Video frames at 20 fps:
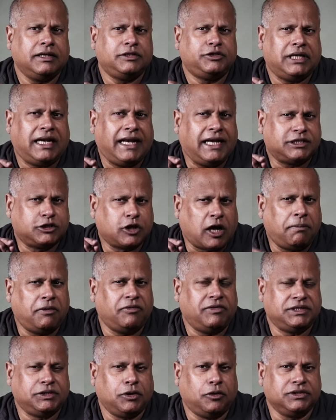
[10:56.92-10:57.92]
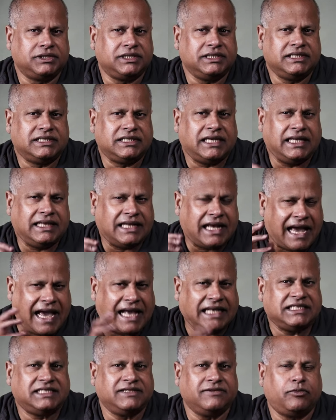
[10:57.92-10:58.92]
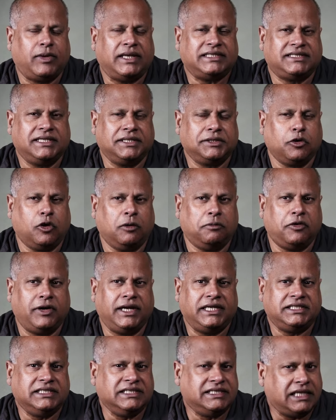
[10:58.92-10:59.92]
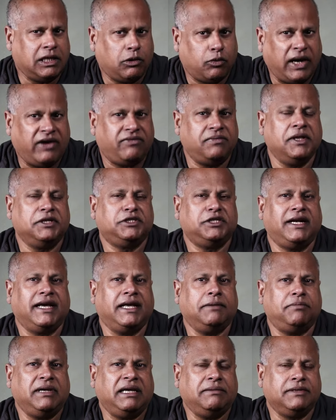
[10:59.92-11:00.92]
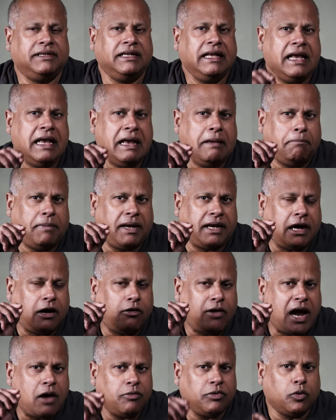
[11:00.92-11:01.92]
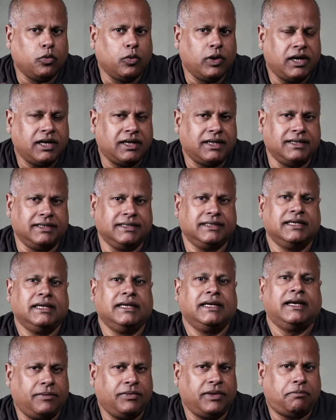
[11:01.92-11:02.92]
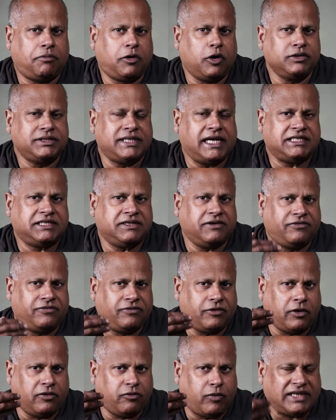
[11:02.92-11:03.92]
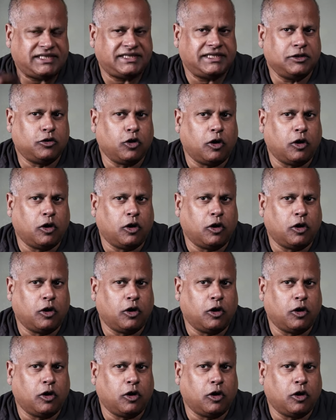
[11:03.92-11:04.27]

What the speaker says: Chile's copper resources in the hands of Western corporations and away from the Chilean people. But around the world, the process of Western